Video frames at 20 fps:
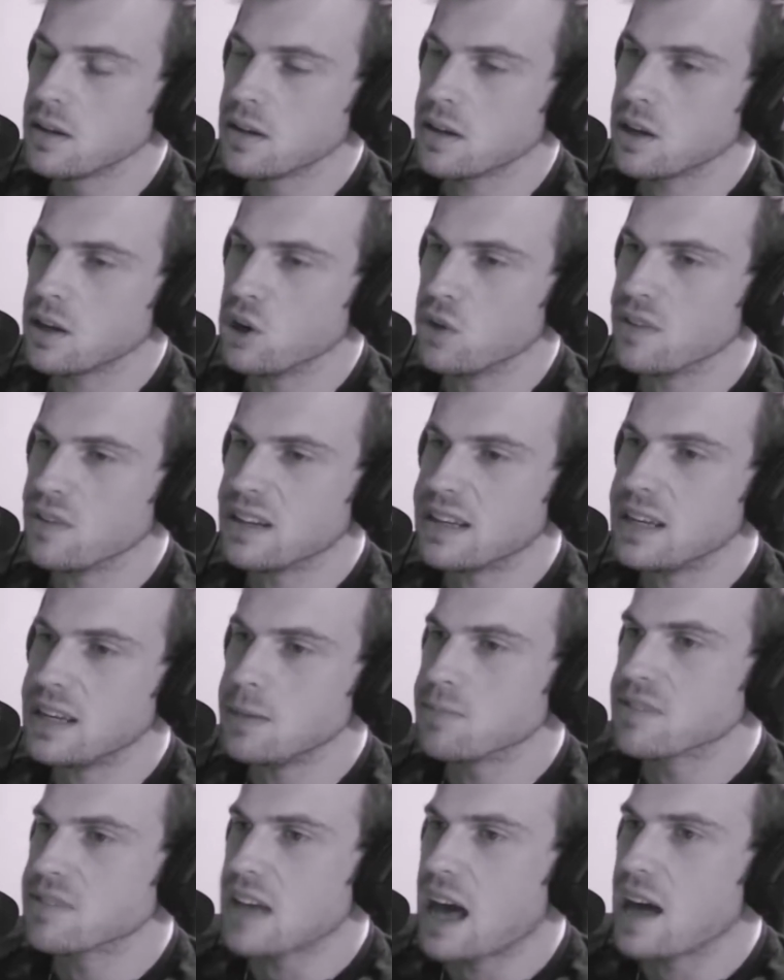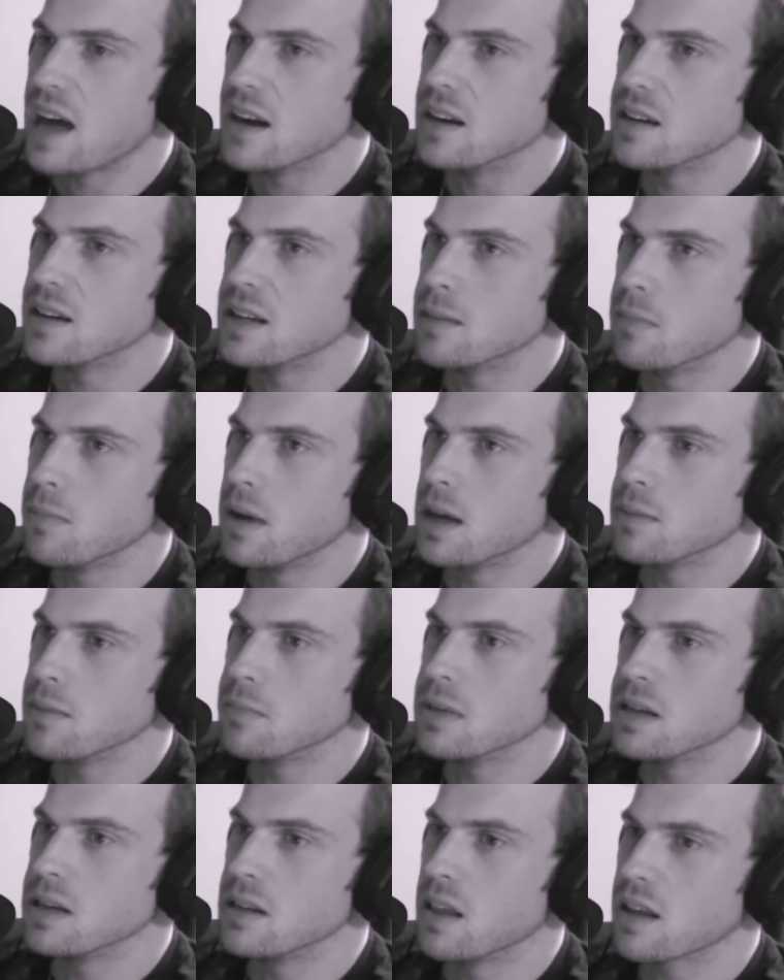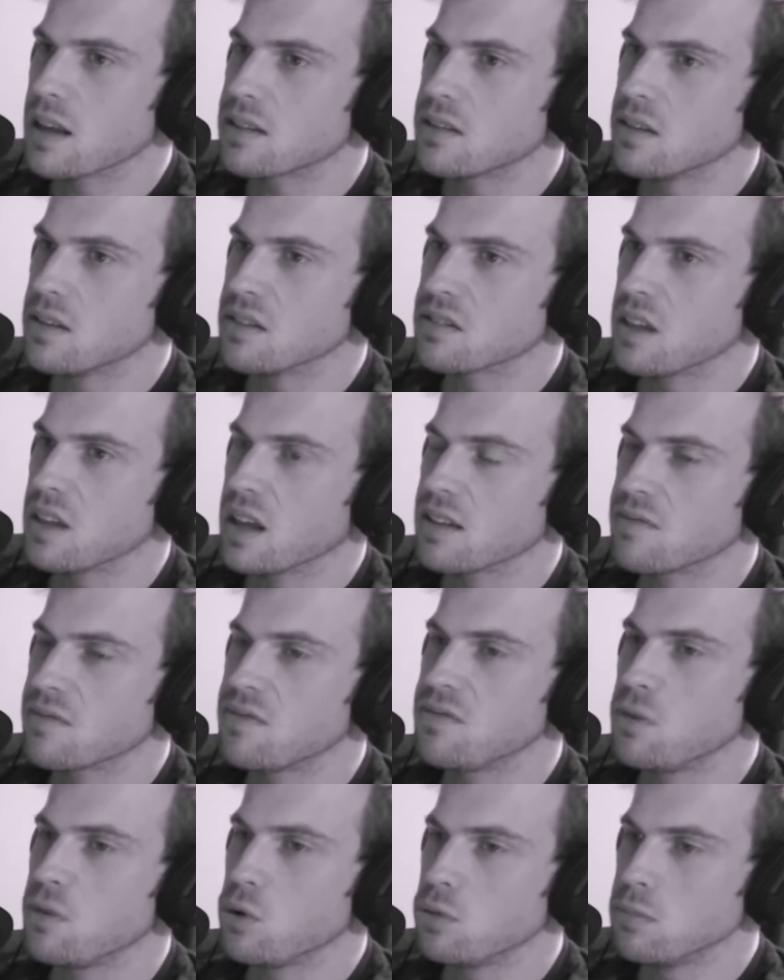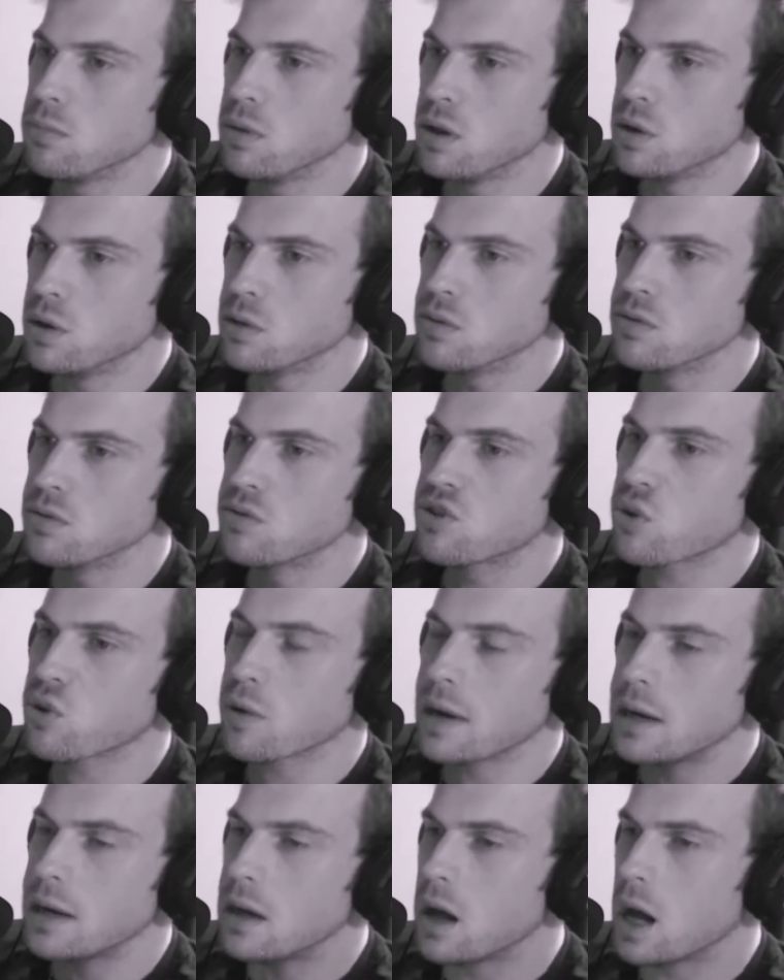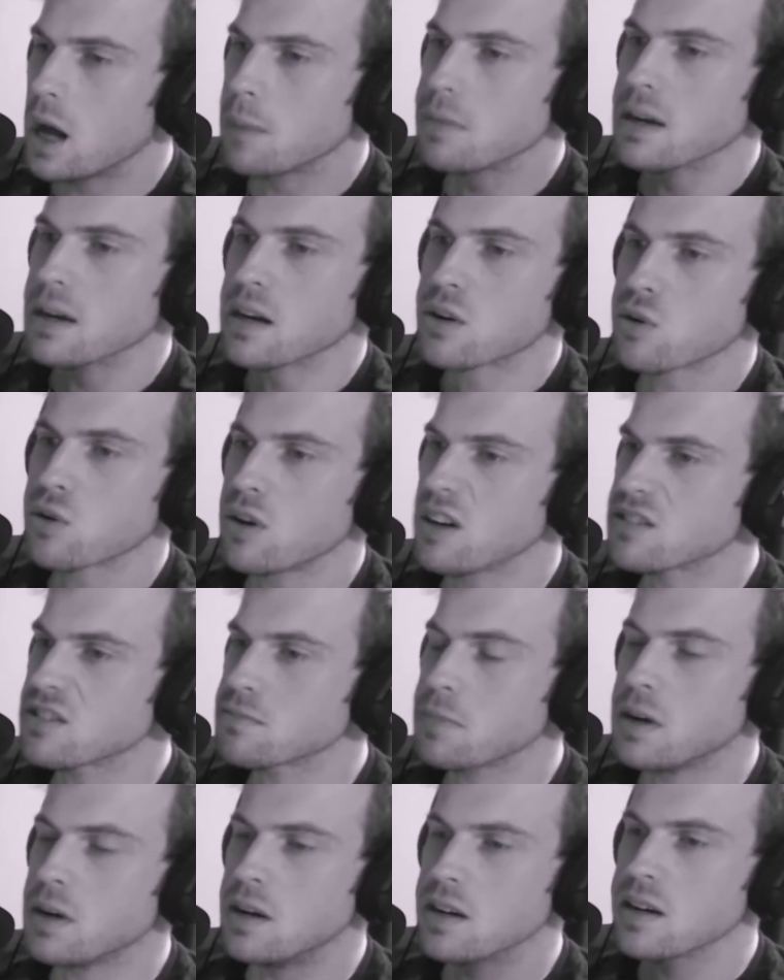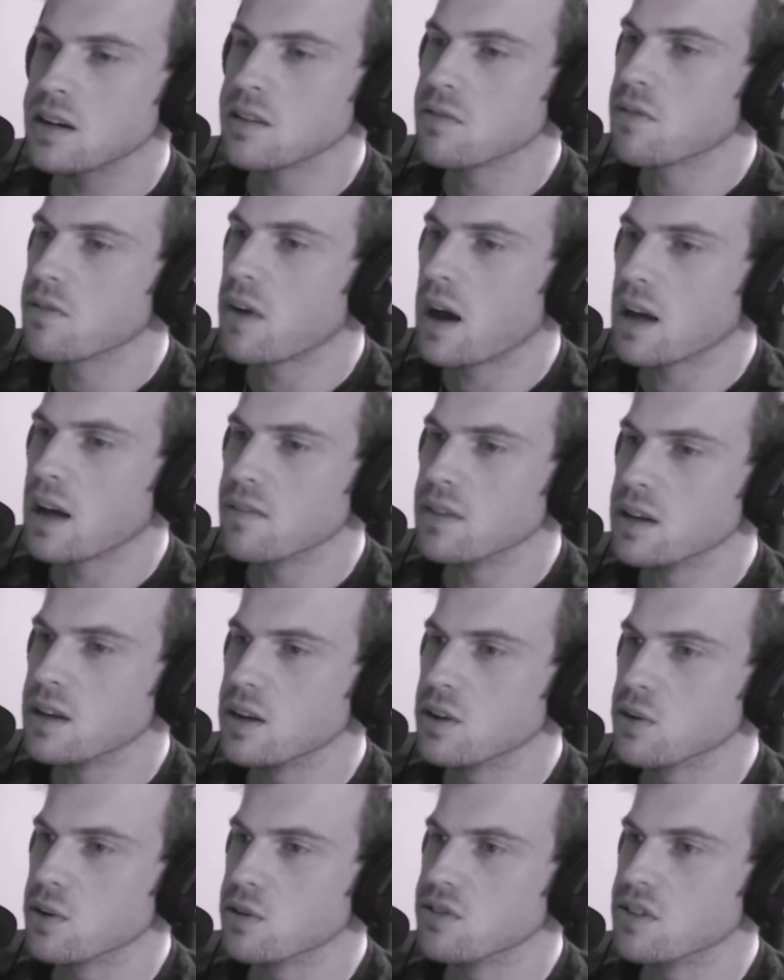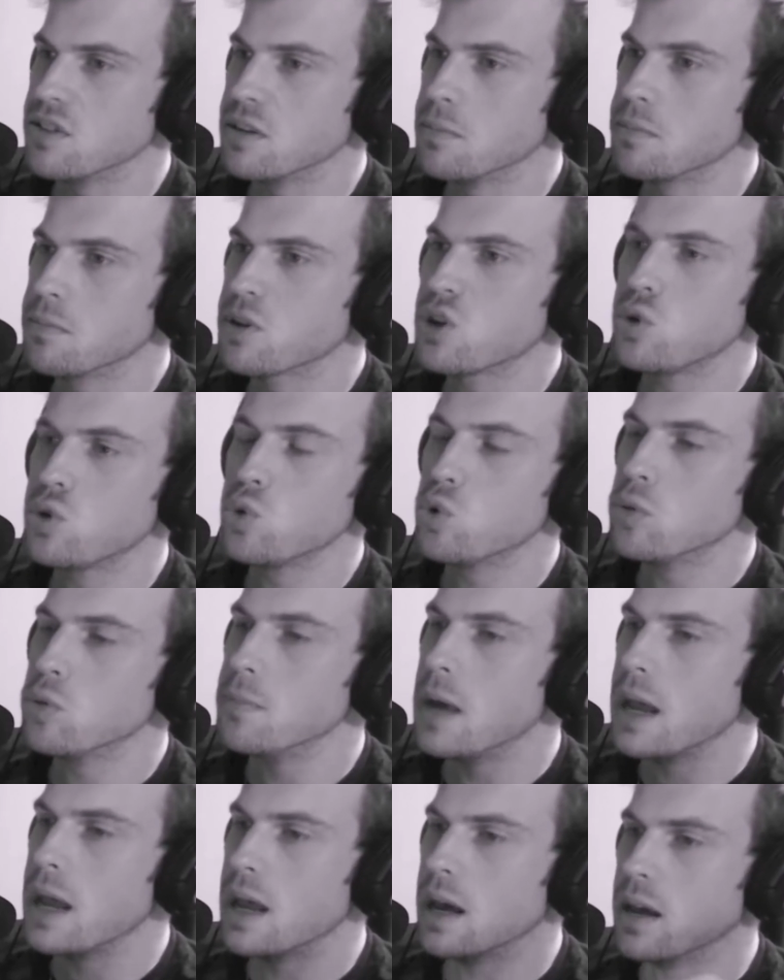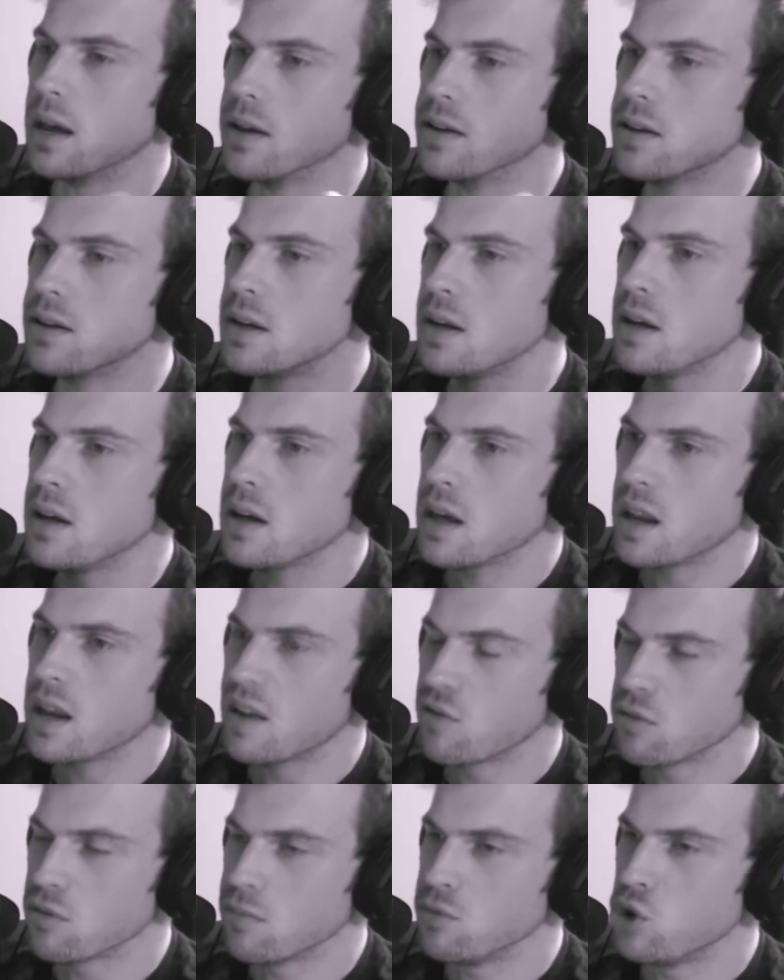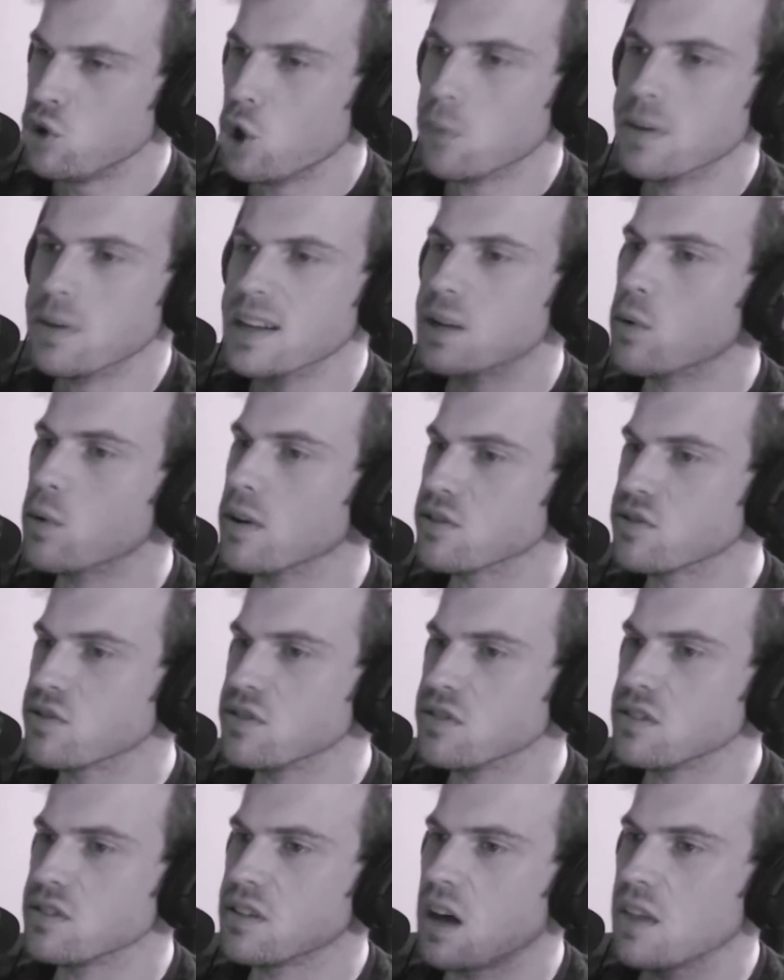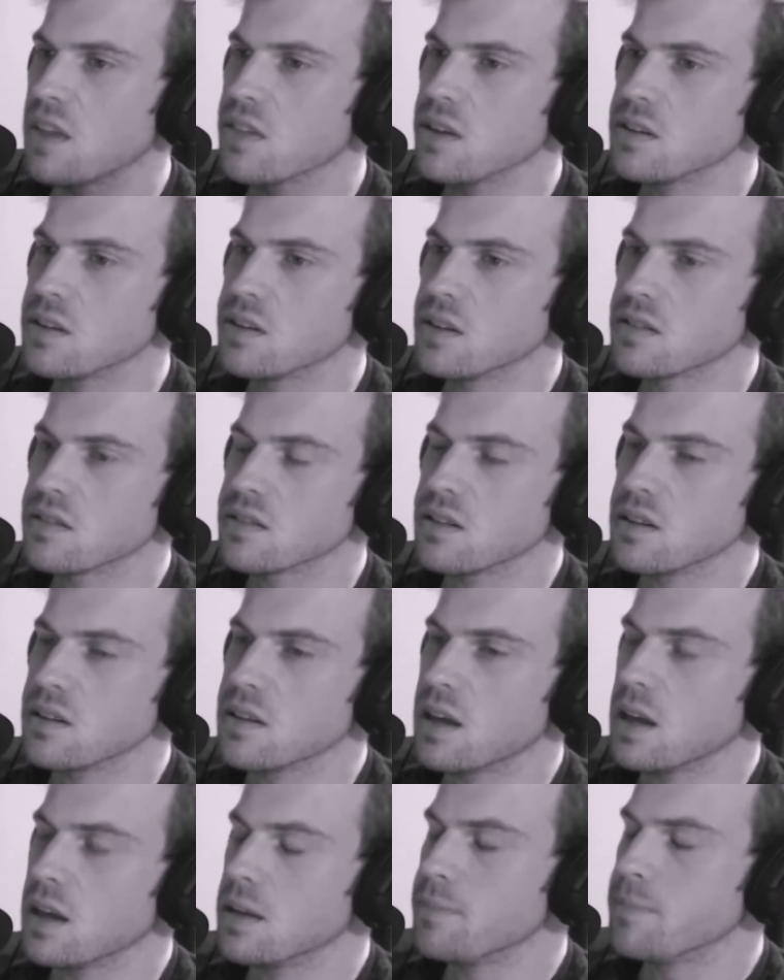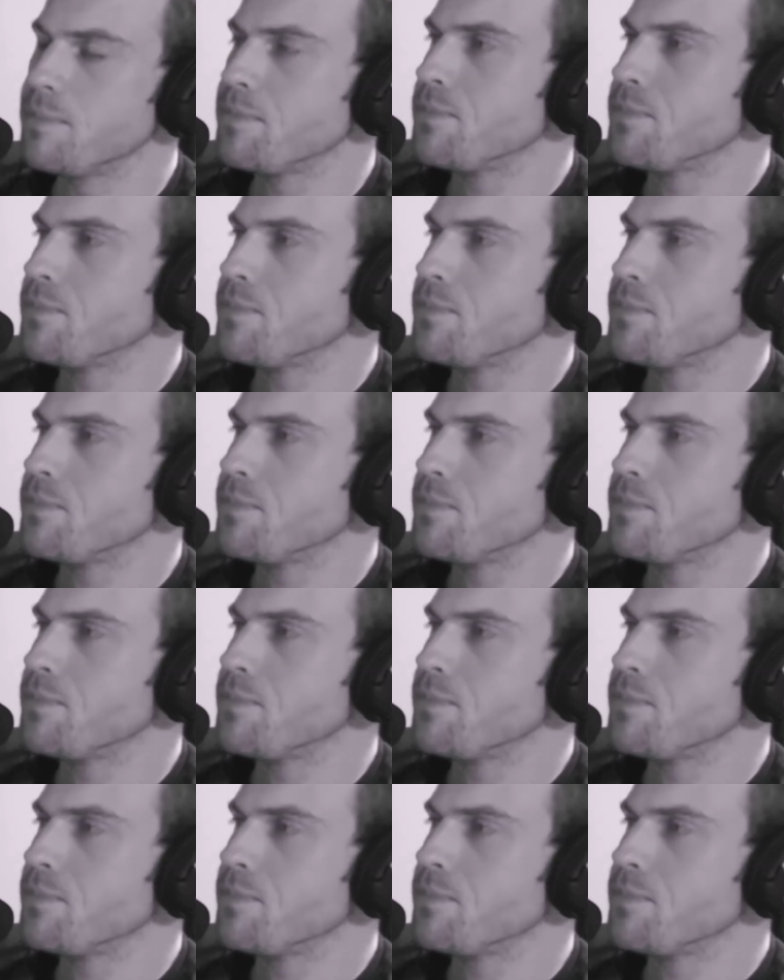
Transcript: if he keeps at it, he might be like this like full blown train hopping crust punk in 5 years in a cool band, and nobody questions his authenticity then.